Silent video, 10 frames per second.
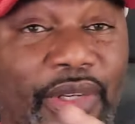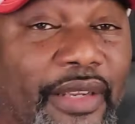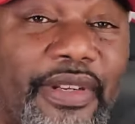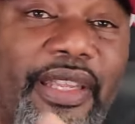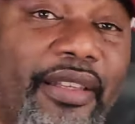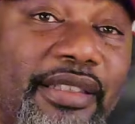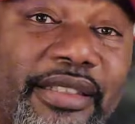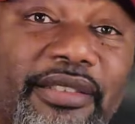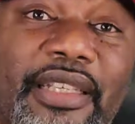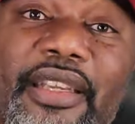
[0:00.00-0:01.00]
whatever the hell
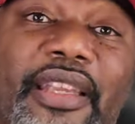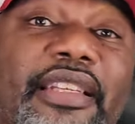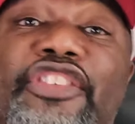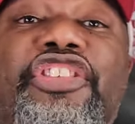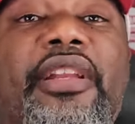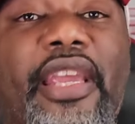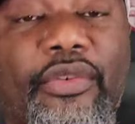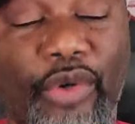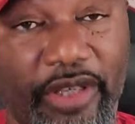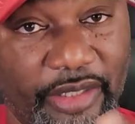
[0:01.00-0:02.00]
it is, this shit
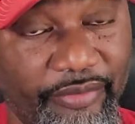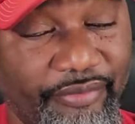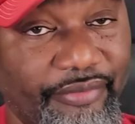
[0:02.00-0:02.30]
ain't working.